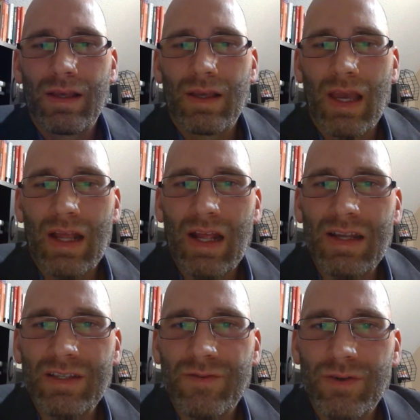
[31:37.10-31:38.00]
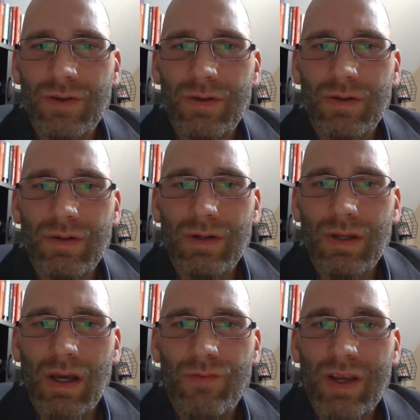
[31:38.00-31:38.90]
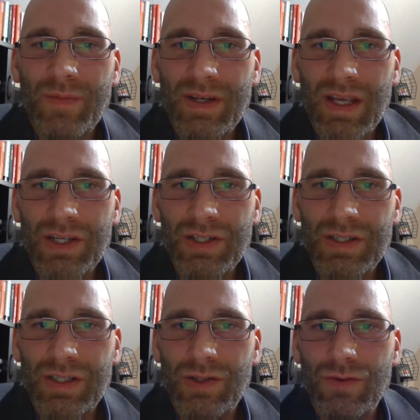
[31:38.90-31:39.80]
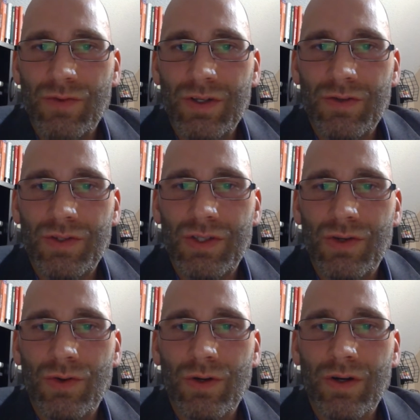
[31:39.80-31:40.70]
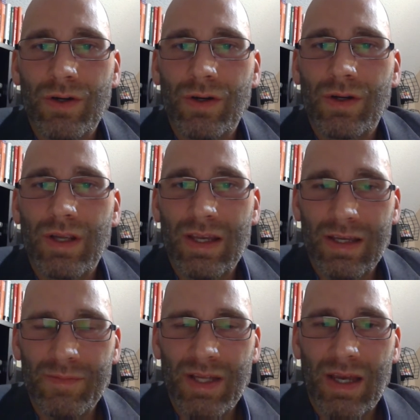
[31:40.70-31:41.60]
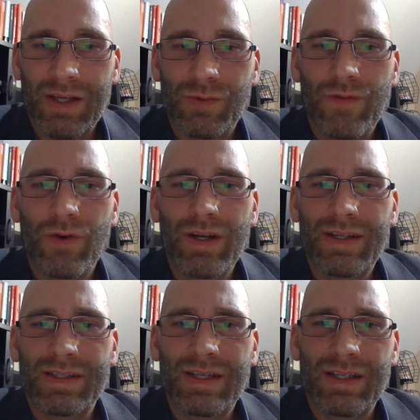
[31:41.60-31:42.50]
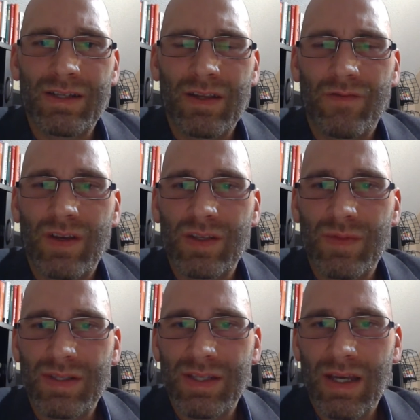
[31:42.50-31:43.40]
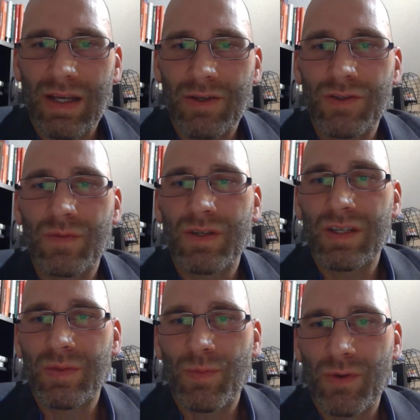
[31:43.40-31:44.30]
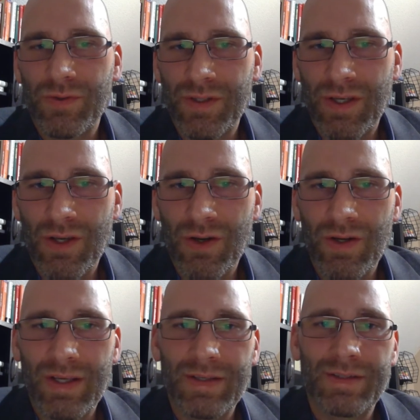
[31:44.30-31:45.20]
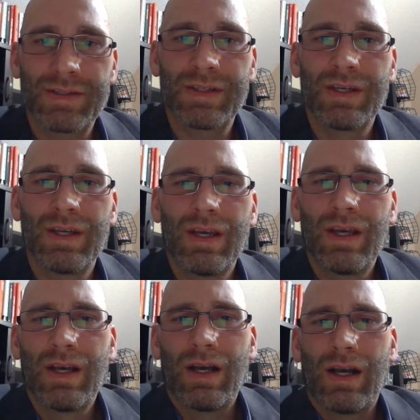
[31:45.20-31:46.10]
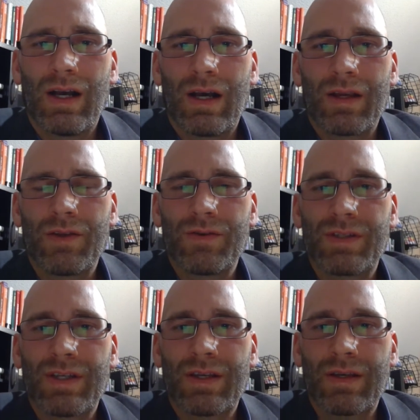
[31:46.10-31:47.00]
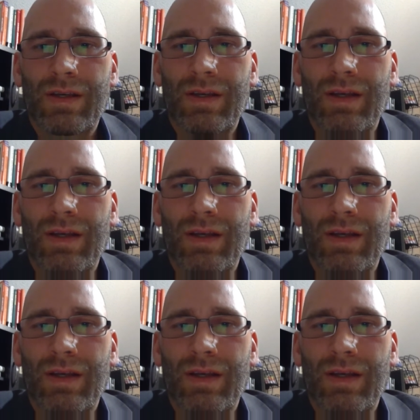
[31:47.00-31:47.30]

Yeah, and as for recommendations to reduce your income tax, we've already discussed on the investment side, using municipal securities, using